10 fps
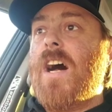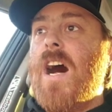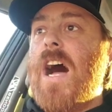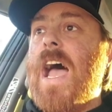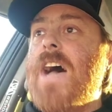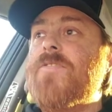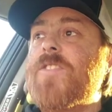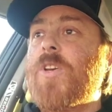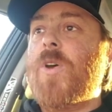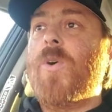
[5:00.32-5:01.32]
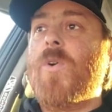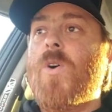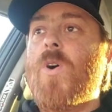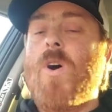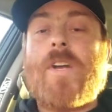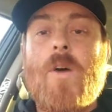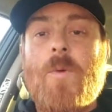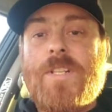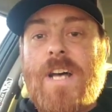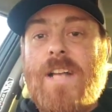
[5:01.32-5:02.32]
I have to hook up
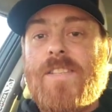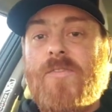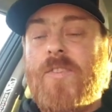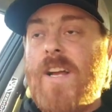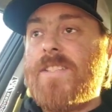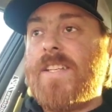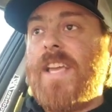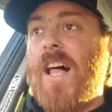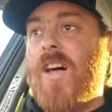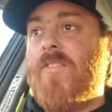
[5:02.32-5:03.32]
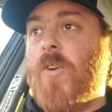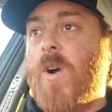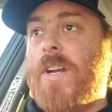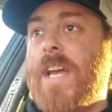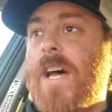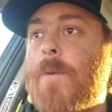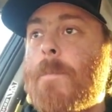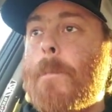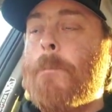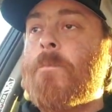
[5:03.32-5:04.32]
with Datsun friends in California.
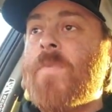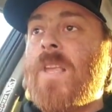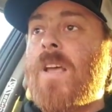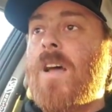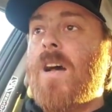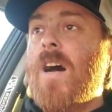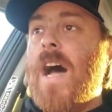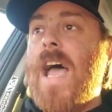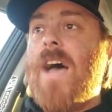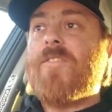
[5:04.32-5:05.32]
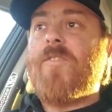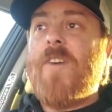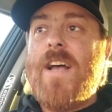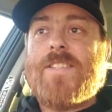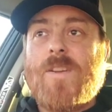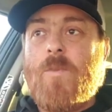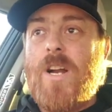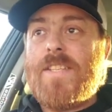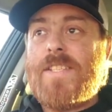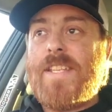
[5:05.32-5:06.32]
I have to find somewhere
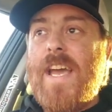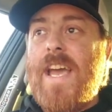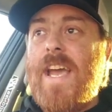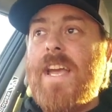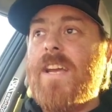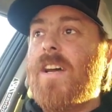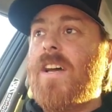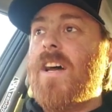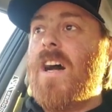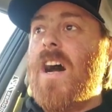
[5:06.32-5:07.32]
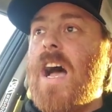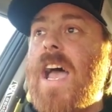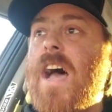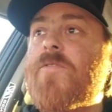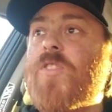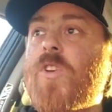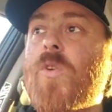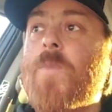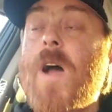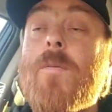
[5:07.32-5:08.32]
to stay. I have to
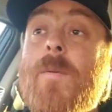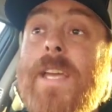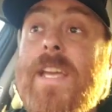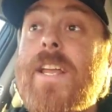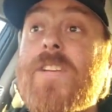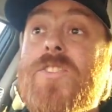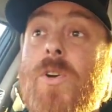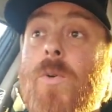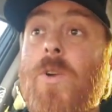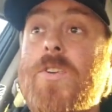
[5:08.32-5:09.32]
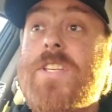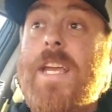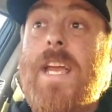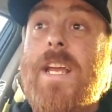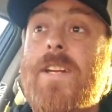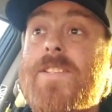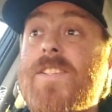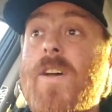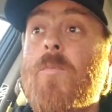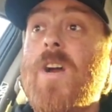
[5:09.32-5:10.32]
probably get into a routine
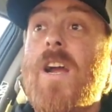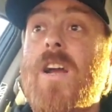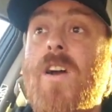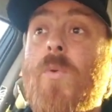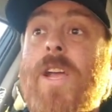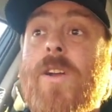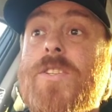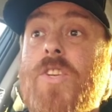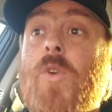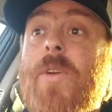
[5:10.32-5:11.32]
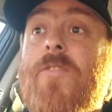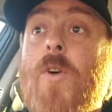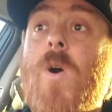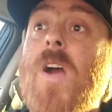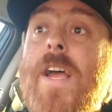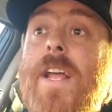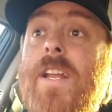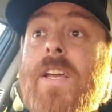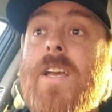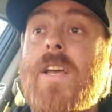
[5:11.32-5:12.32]
somewhere a week or two before
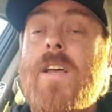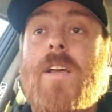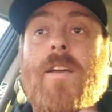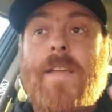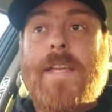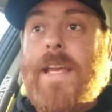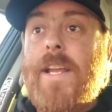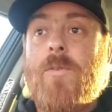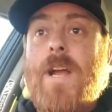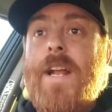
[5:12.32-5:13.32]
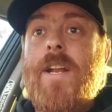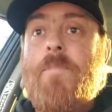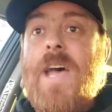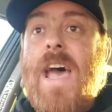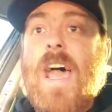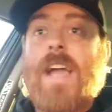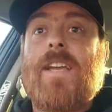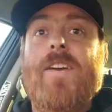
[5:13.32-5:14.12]
it, getting ready to pack,